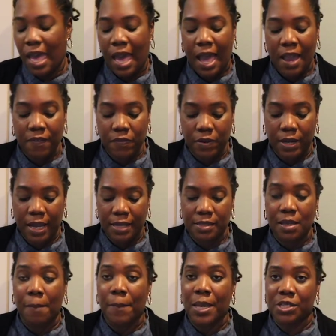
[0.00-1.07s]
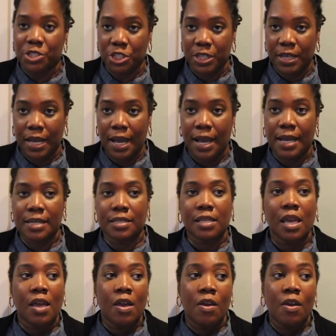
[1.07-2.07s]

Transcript: I forgot to mention, guys,